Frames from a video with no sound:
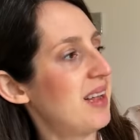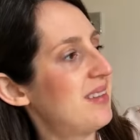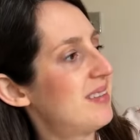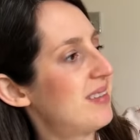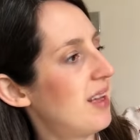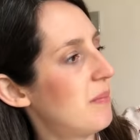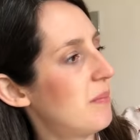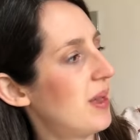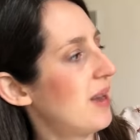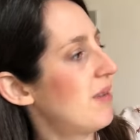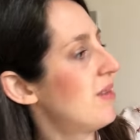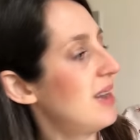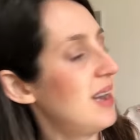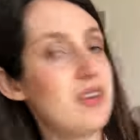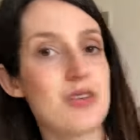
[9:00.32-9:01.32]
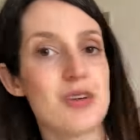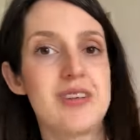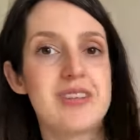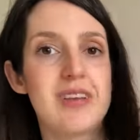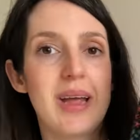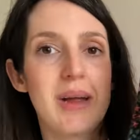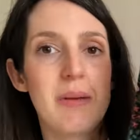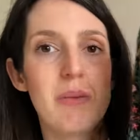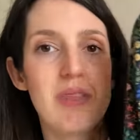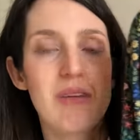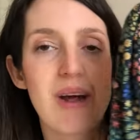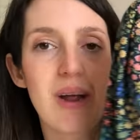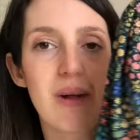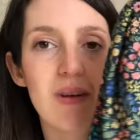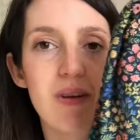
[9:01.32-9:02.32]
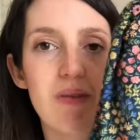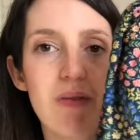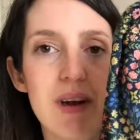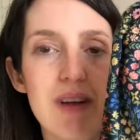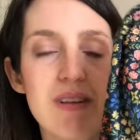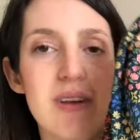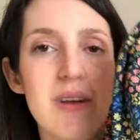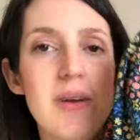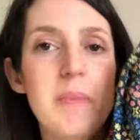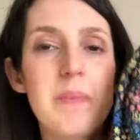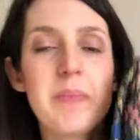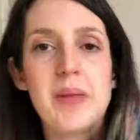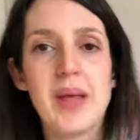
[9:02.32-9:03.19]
it, um, and I really enjoyed sewing with the rayon for it too.